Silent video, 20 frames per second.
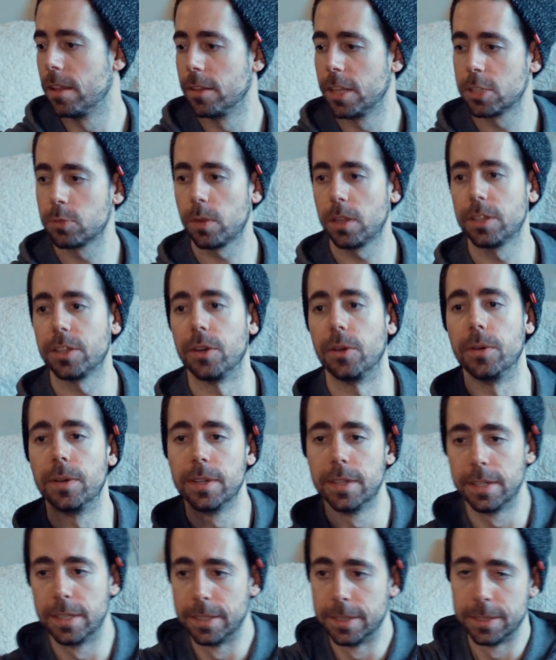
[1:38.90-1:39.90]
this will do.
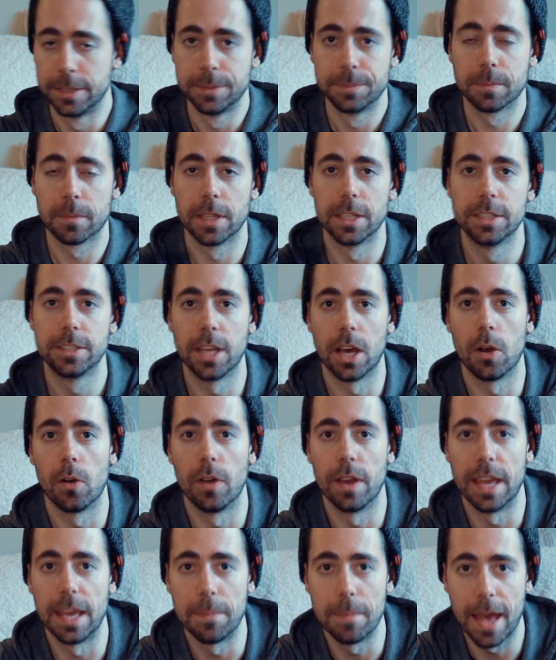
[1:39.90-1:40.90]

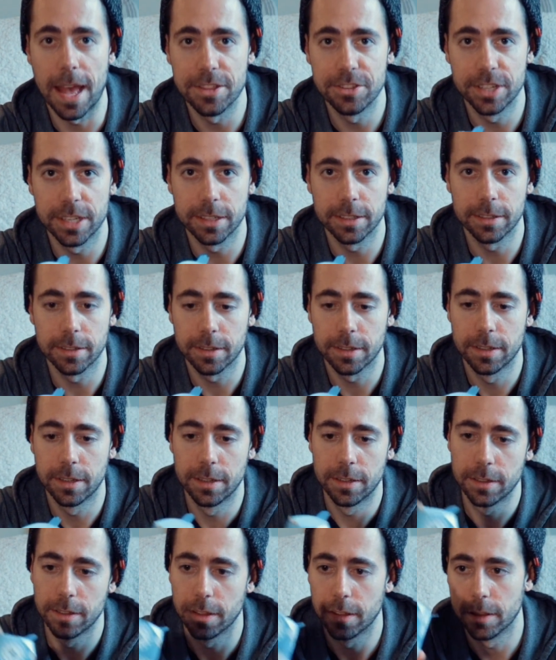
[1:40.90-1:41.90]
So imagine
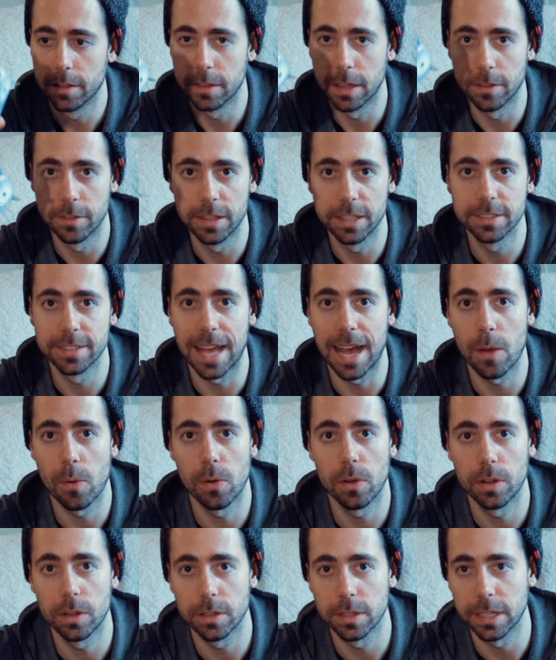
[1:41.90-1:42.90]
that this
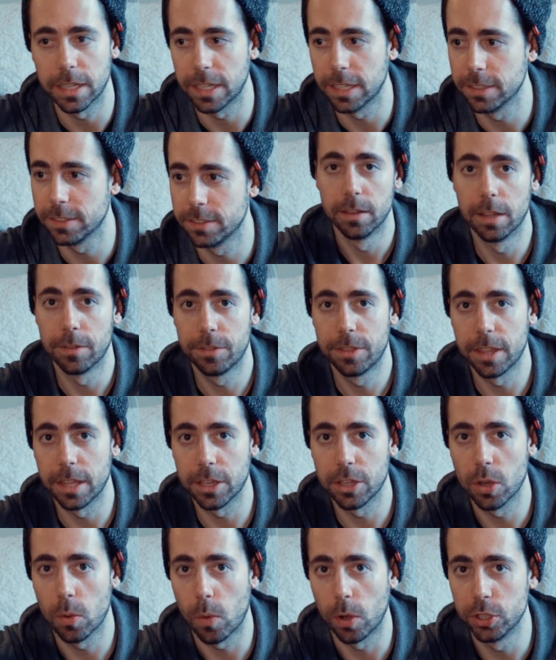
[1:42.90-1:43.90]
owl is the
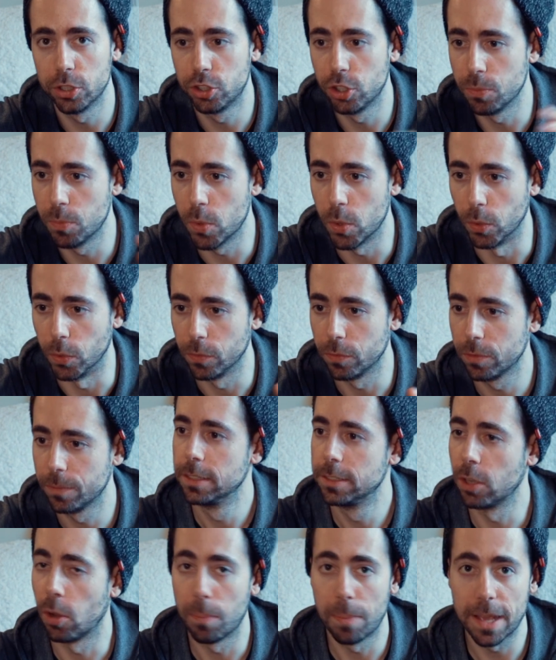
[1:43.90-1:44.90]
thing you want to move.
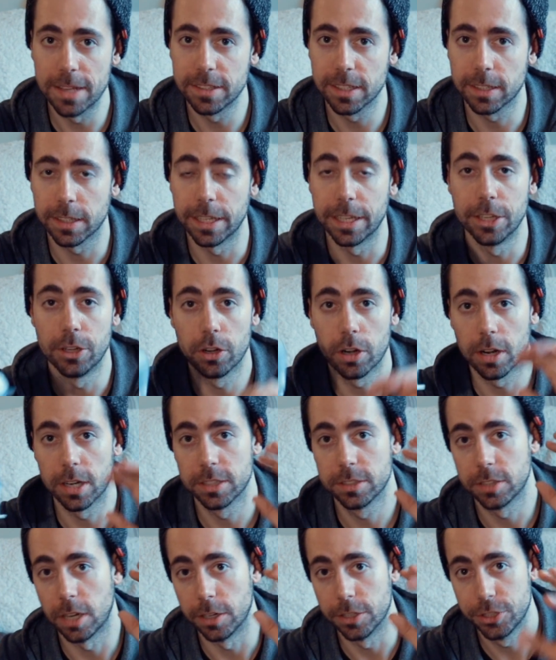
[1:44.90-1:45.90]
So basically, you're
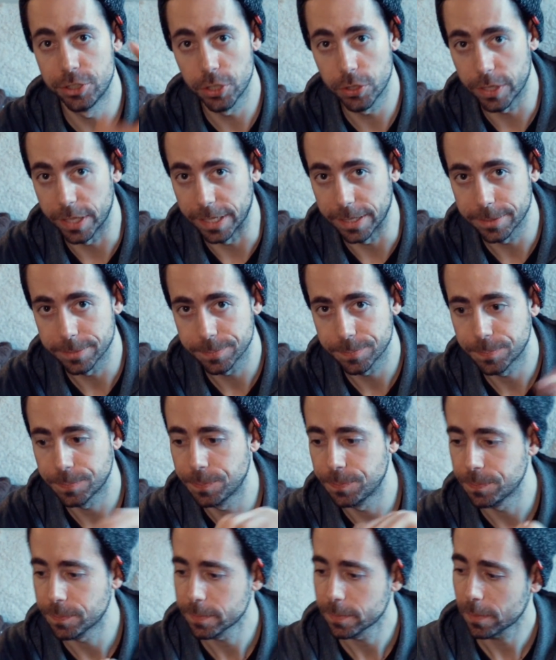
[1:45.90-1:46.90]
gonna start shooting,
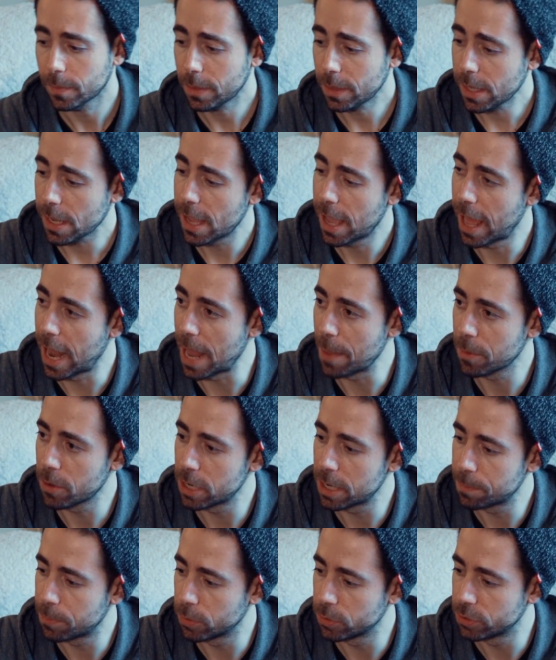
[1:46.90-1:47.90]
and I'm
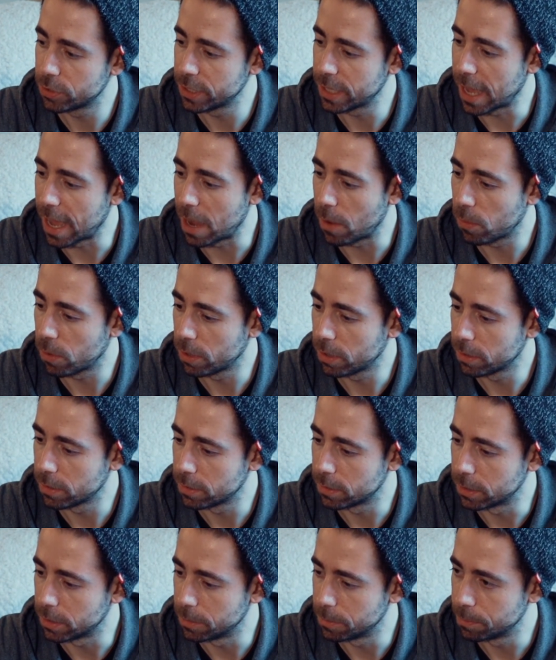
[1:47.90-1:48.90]
gonna put the owl